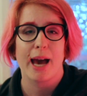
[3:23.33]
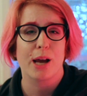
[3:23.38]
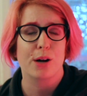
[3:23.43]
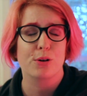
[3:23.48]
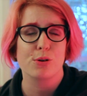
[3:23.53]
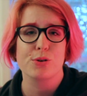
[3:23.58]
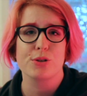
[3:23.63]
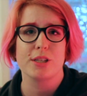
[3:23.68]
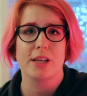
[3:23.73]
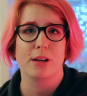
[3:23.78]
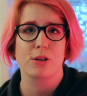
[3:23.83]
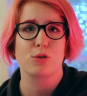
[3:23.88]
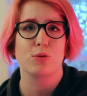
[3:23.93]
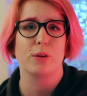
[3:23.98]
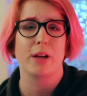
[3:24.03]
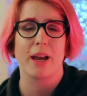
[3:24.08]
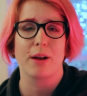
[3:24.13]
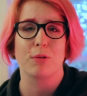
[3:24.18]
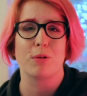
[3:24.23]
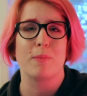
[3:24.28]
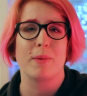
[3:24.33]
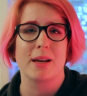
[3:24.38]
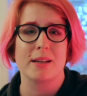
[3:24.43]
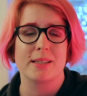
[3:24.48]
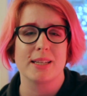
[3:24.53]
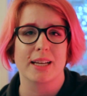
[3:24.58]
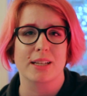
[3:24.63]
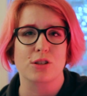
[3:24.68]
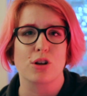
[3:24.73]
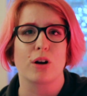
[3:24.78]
Heterosexual
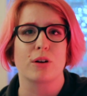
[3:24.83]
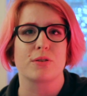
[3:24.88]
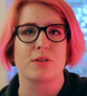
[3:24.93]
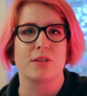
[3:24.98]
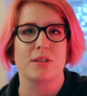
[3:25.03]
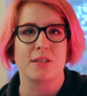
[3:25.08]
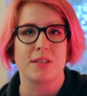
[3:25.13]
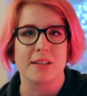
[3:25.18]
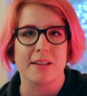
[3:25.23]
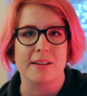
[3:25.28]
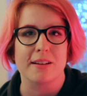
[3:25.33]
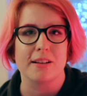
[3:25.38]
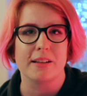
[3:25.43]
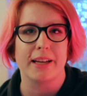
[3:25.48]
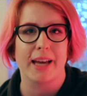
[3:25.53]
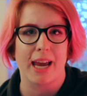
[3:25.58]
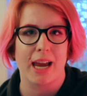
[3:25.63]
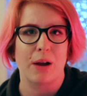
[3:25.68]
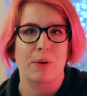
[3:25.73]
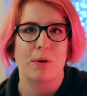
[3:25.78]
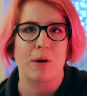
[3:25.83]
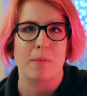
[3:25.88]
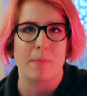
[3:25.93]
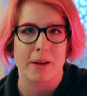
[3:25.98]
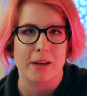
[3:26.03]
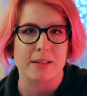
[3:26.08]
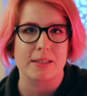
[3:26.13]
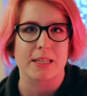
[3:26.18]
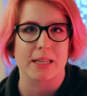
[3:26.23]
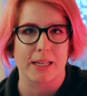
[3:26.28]
aromantics are still
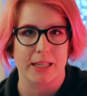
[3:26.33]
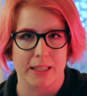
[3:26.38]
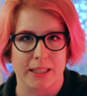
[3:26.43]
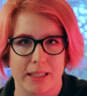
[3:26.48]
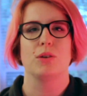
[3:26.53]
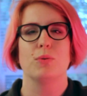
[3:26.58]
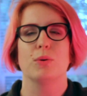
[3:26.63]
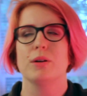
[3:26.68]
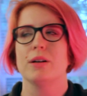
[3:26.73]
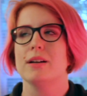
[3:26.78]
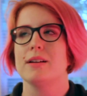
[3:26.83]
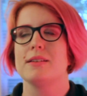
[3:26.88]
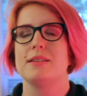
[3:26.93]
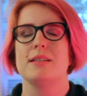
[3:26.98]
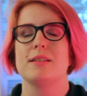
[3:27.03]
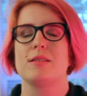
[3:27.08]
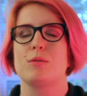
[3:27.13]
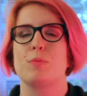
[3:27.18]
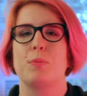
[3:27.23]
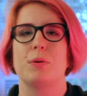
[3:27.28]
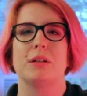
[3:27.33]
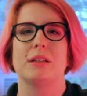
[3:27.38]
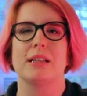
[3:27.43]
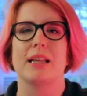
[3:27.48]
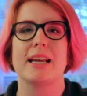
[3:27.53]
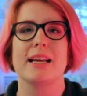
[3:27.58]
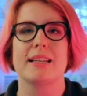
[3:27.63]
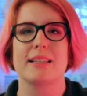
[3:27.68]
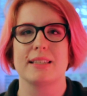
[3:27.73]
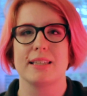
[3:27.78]
aromantic. You are not
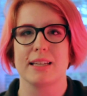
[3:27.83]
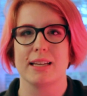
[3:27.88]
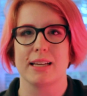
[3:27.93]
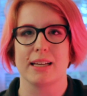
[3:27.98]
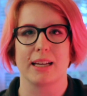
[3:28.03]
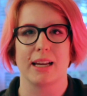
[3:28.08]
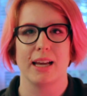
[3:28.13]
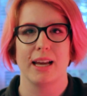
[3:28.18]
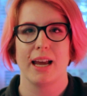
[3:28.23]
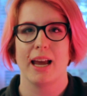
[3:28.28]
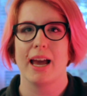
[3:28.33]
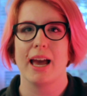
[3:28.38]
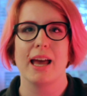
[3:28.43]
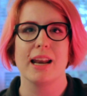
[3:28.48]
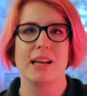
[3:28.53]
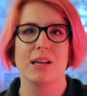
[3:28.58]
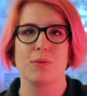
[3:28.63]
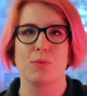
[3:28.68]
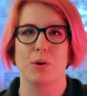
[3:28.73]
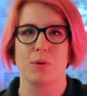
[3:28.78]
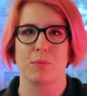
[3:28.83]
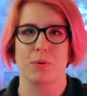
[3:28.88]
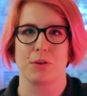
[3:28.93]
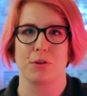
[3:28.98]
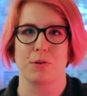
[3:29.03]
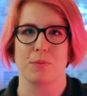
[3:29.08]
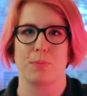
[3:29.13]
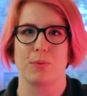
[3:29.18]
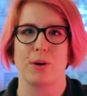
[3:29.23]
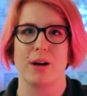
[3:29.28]
displacing anyone
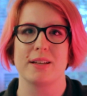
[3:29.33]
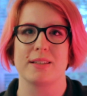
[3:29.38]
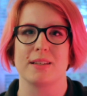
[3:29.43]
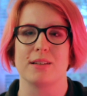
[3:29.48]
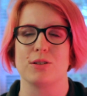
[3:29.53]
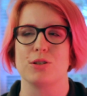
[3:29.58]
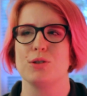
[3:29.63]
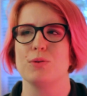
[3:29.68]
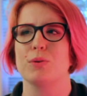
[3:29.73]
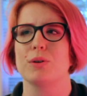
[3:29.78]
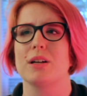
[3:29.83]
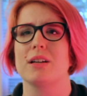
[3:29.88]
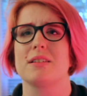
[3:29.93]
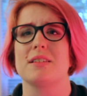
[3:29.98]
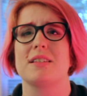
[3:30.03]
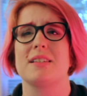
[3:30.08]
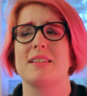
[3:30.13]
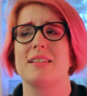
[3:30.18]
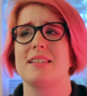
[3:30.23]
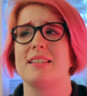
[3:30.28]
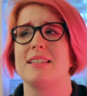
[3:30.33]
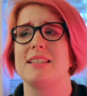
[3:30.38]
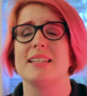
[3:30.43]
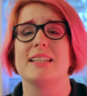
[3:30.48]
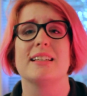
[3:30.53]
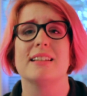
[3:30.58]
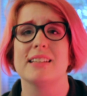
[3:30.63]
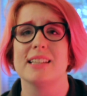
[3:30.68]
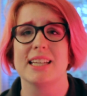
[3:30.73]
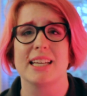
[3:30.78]
with your presence. You are not
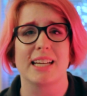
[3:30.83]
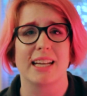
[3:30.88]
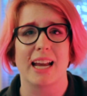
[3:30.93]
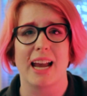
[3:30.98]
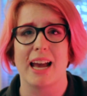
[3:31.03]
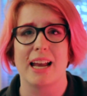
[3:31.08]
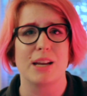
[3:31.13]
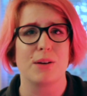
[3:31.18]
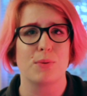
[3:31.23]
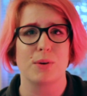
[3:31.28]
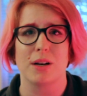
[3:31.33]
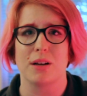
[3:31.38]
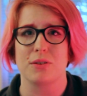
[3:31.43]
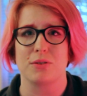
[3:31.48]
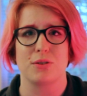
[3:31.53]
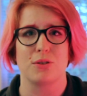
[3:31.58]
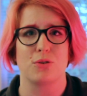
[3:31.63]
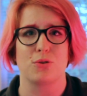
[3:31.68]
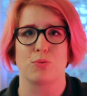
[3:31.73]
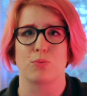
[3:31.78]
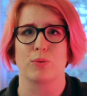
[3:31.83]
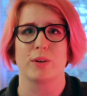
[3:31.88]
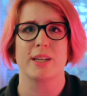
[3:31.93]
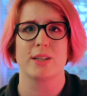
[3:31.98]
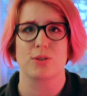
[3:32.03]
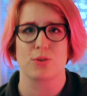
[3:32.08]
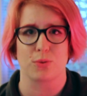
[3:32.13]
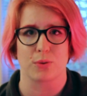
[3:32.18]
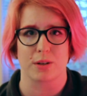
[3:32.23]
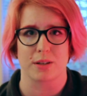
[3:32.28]
stealing anyone else's
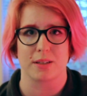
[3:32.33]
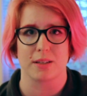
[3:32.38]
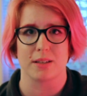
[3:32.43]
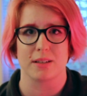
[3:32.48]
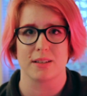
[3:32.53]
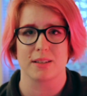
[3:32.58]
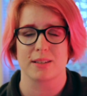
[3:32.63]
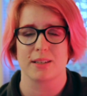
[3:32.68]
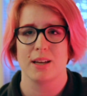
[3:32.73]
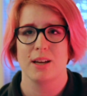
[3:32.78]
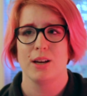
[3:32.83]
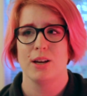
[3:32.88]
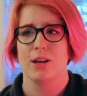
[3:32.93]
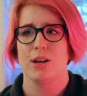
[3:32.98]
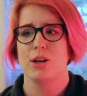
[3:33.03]
resources.